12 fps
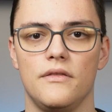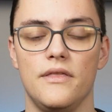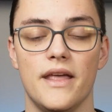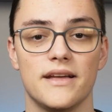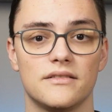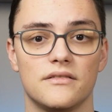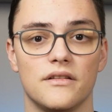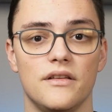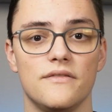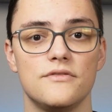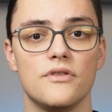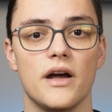Next
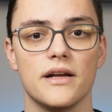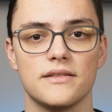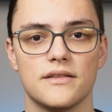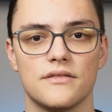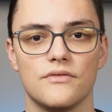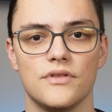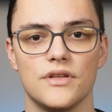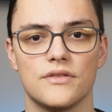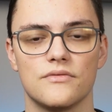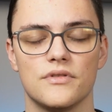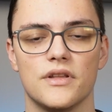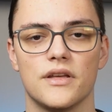gives you access to
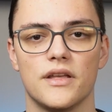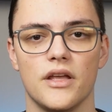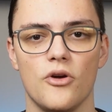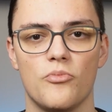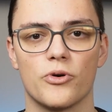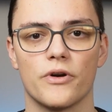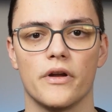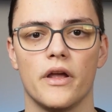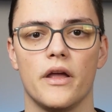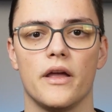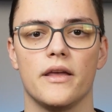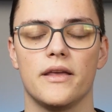these with the helper
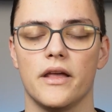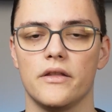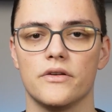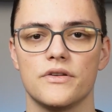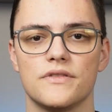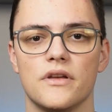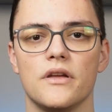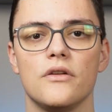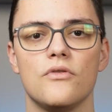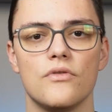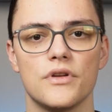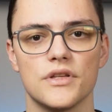headers
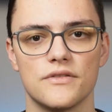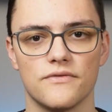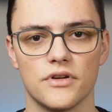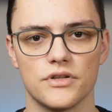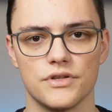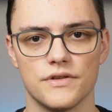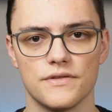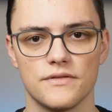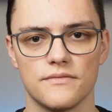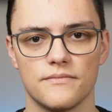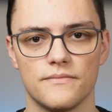and cookies functions.